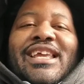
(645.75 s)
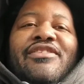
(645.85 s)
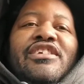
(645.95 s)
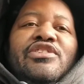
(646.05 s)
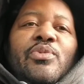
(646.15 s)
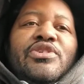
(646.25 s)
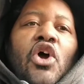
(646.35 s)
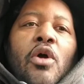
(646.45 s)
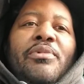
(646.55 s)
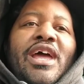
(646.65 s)
the Swiss
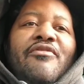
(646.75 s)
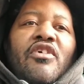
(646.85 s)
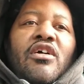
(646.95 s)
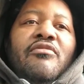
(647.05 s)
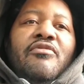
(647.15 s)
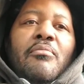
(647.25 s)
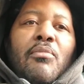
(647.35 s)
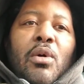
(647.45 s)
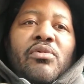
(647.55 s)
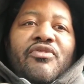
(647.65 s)
Army knife of
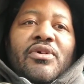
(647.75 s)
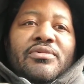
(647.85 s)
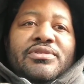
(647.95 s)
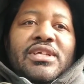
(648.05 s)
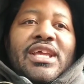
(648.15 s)
mobile phones.